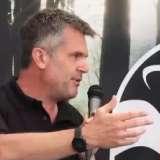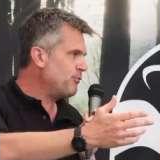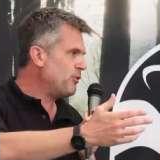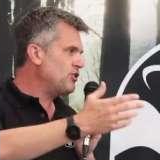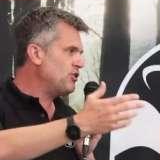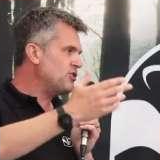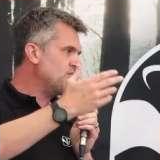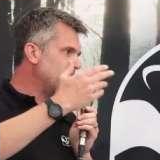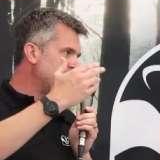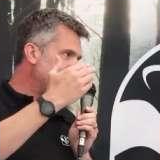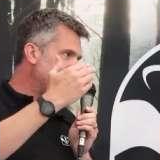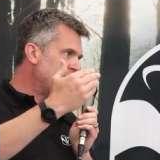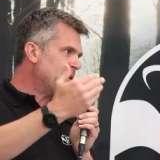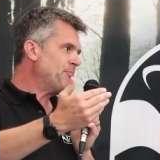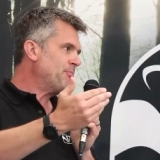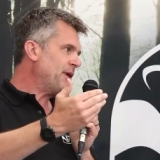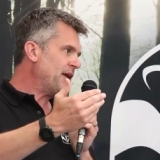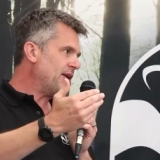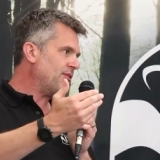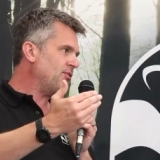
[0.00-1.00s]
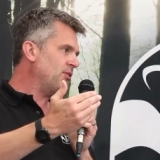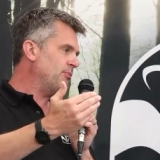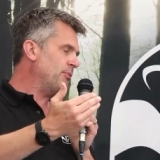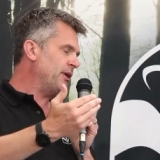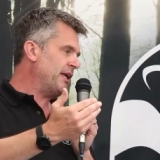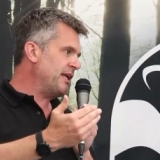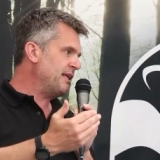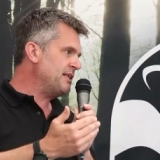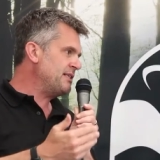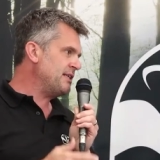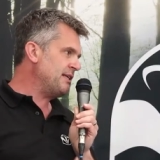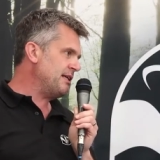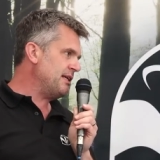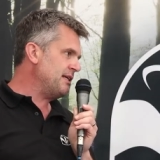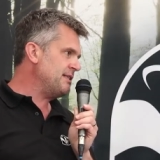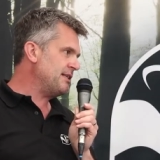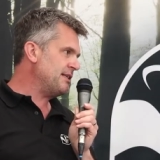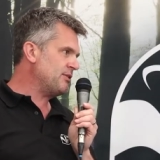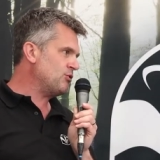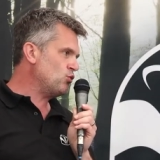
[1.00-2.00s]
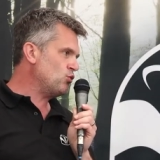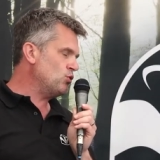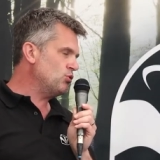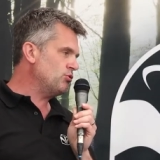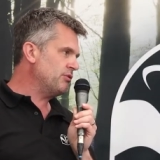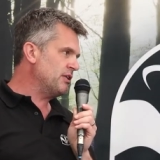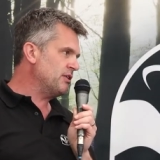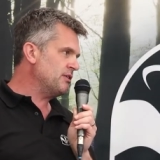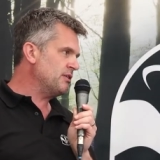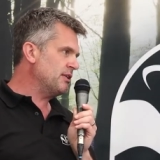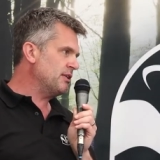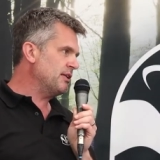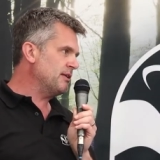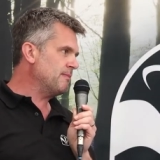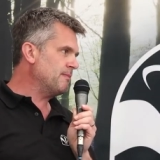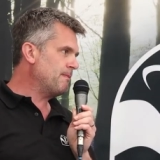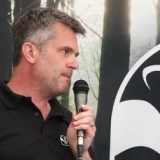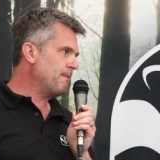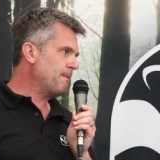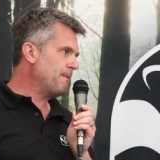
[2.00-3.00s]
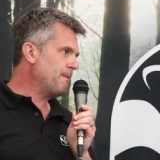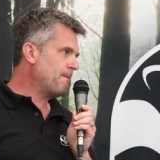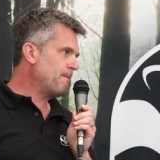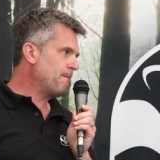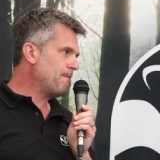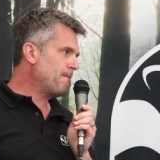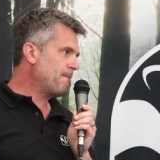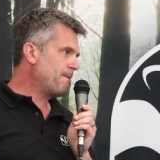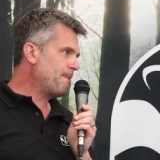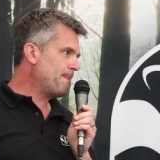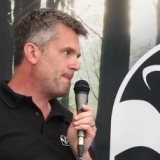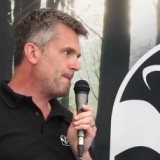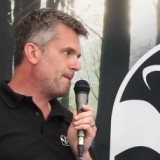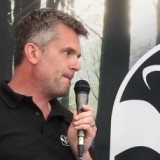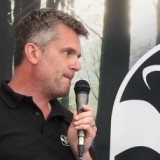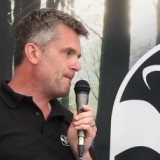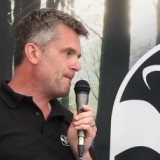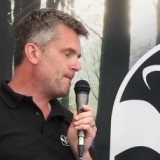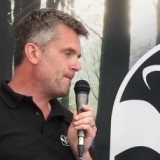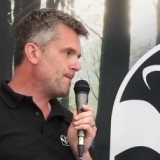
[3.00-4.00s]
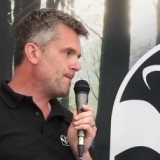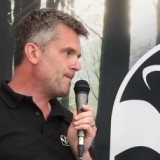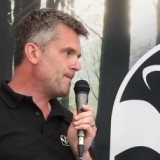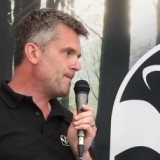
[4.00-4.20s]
I mean, when you stand back from it, is extraordinary, isn't it?